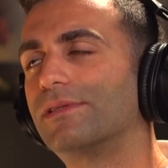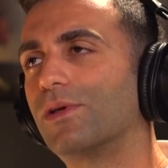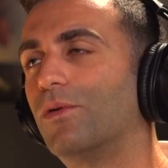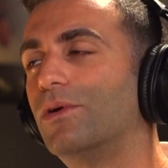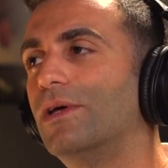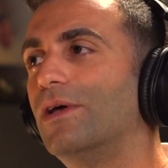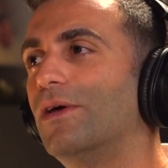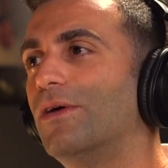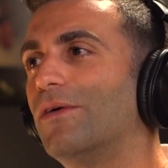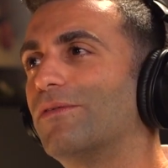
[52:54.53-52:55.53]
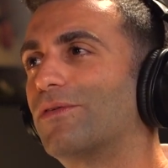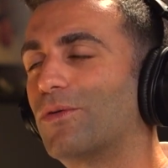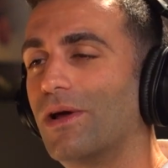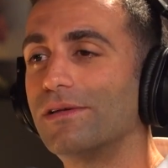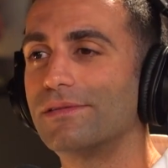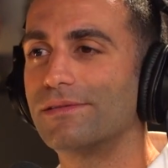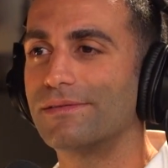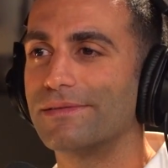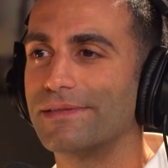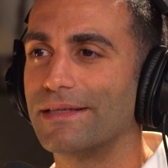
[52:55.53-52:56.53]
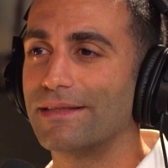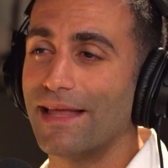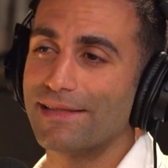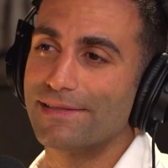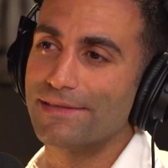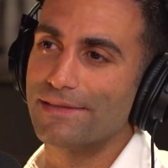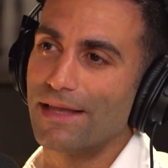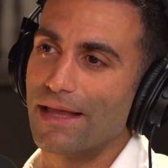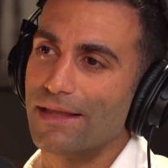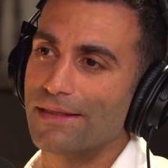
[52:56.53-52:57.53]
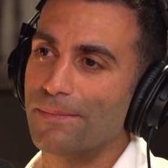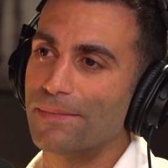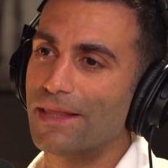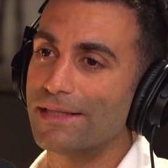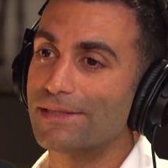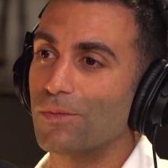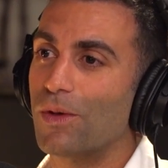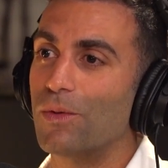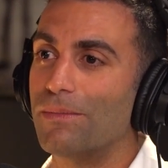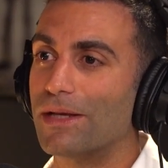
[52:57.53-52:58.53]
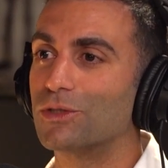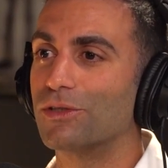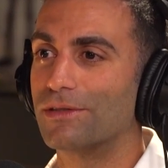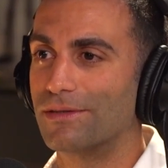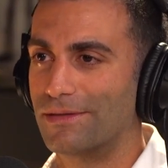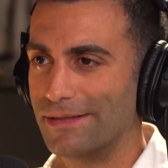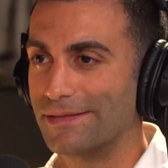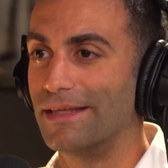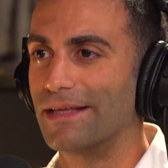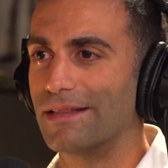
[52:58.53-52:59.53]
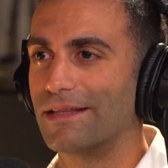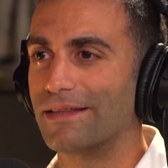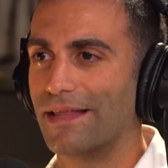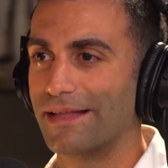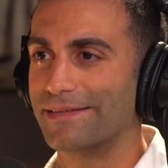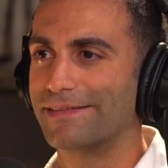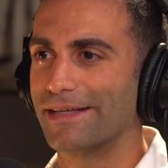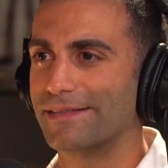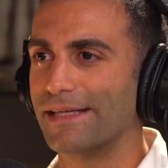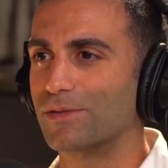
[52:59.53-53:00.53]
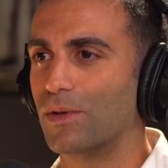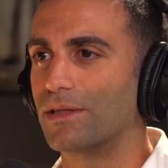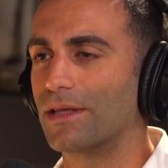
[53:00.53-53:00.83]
So for us, that's the way we measured this deal, that success rate.